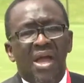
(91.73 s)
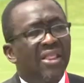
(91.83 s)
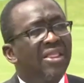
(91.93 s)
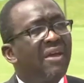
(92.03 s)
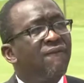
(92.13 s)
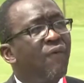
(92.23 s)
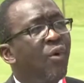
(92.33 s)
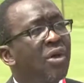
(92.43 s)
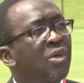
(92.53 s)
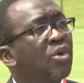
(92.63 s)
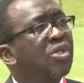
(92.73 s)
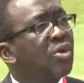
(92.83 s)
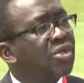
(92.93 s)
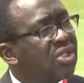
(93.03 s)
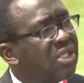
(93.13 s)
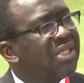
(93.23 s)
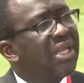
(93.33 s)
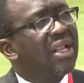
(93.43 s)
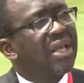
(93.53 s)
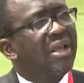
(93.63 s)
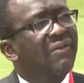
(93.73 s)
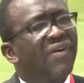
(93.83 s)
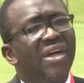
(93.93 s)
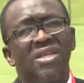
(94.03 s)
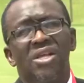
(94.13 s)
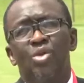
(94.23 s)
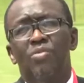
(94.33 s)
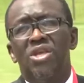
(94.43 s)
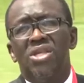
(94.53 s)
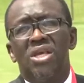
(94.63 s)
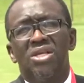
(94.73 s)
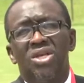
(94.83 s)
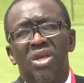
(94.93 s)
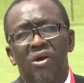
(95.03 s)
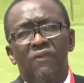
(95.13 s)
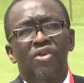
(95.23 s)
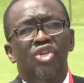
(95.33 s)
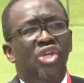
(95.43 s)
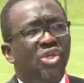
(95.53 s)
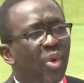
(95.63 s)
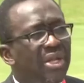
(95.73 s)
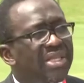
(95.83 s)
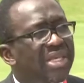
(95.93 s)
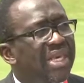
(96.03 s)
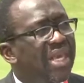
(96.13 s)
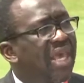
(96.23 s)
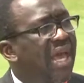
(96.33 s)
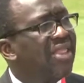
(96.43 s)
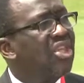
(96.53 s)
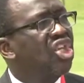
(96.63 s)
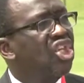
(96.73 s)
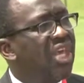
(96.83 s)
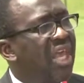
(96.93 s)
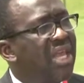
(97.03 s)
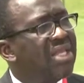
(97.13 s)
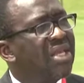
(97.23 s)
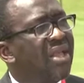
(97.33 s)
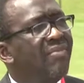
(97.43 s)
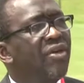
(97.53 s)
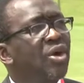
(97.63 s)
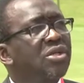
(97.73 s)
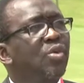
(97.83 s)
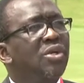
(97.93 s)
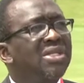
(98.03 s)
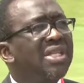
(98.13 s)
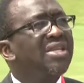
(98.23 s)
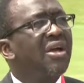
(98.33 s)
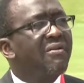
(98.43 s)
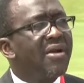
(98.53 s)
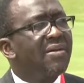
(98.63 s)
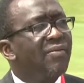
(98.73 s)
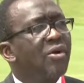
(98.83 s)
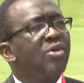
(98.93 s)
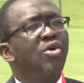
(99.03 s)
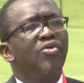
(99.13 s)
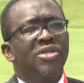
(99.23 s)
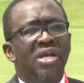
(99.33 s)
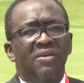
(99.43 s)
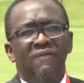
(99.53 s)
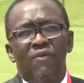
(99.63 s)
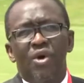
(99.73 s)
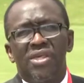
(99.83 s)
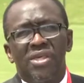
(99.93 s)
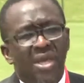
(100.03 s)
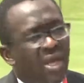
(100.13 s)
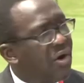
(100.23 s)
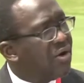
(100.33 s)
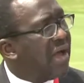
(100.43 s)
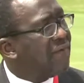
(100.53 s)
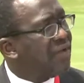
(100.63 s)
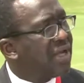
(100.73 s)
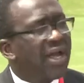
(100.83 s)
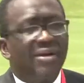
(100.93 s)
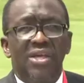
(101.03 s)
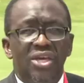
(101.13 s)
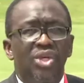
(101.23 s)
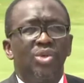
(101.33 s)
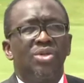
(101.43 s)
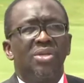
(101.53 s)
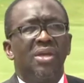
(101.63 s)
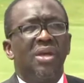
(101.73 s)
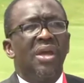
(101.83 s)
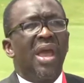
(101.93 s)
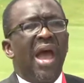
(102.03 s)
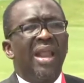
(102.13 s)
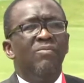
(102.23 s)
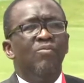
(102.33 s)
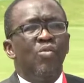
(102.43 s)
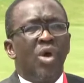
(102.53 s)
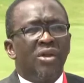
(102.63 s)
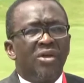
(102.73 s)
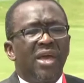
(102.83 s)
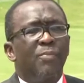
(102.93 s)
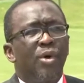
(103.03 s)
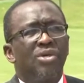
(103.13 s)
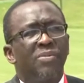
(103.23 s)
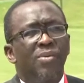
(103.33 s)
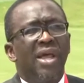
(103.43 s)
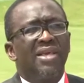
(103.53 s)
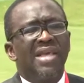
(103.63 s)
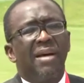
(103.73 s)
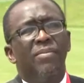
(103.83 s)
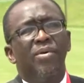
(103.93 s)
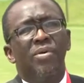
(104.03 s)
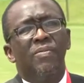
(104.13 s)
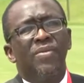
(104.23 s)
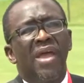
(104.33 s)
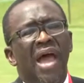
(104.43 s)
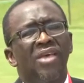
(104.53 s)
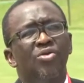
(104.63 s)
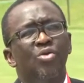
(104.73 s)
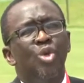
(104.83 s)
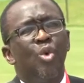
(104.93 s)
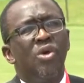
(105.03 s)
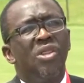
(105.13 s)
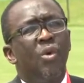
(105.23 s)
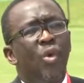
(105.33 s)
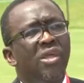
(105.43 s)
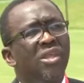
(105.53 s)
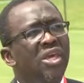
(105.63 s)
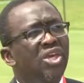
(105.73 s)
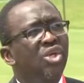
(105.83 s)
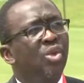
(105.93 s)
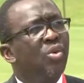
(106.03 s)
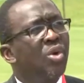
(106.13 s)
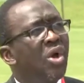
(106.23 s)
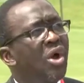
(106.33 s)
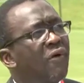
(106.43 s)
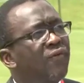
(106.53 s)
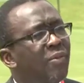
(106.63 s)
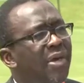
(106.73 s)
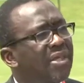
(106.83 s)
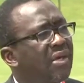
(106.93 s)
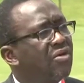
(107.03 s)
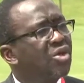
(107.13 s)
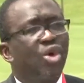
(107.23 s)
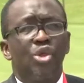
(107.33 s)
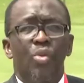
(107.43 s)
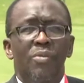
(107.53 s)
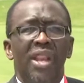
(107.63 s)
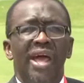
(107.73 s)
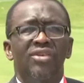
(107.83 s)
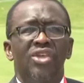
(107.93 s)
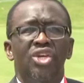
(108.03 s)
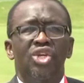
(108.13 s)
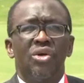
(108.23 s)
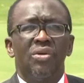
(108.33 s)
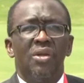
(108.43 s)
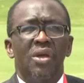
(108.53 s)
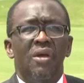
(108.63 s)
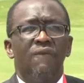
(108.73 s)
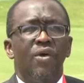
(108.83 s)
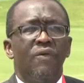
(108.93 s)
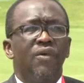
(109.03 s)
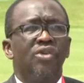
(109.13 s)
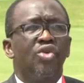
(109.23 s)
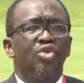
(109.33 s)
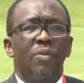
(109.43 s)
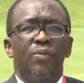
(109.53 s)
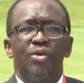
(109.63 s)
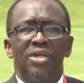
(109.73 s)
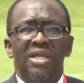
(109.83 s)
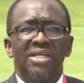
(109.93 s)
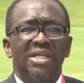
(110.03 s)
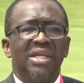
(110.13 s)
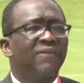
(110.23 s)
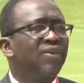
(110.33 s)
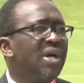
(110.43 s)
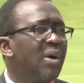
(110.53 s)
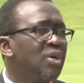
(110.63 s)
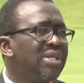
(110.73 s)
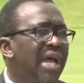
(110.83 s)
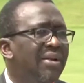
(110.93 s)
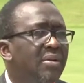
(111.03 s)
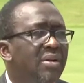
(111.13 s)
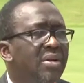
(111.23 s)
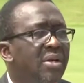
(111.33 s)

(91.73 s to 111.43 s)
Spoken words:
And therefore, it was consistently invited to meetings of the G20 and the G8 because it was seen as a credible, authoritative voice on African issues. And another possible example has to do with the way the issue of domestic resource mobilization for infrastructure projects in Africa was handled.